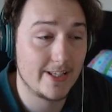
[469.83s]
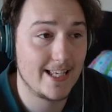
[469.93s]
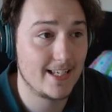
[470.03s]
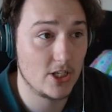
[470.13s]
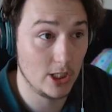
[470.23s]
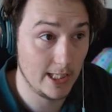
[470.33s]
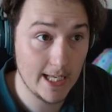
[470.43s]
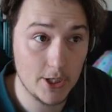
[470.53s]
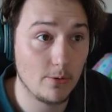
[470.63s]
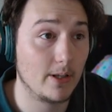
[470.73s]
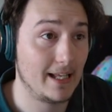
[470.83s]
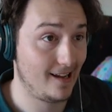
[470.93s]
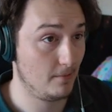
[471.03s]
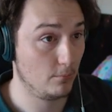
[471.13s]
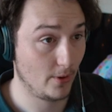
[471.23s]
This is literally
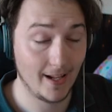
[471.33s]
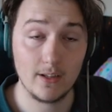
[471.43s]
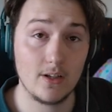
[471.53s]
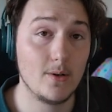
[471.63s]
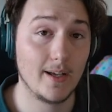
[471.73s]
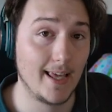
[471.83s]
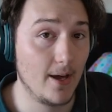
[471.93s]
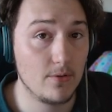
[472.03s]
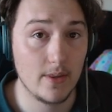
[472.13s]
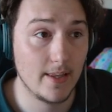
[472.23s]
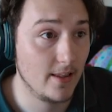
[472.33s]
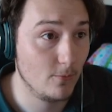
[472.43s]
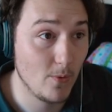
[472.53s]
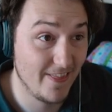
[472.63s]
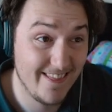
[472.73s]
a brand new account
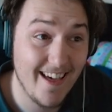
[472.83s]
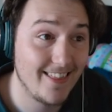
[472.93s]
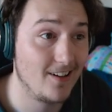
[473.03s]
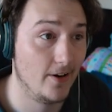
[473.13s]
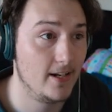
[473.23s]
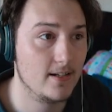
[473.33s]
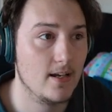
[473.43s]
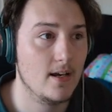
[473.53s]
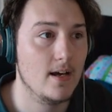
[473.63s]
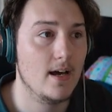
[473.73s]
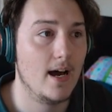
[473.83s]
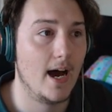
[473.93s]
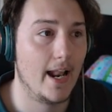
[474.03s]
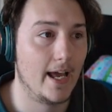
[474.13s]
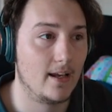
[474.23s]
with nothing on it.
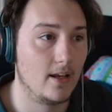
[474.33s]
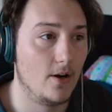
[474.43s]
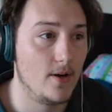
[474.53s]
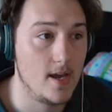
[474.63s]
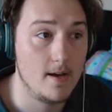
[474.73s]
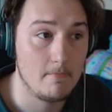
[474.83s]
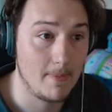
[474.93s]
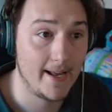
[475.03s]
And I can go here, my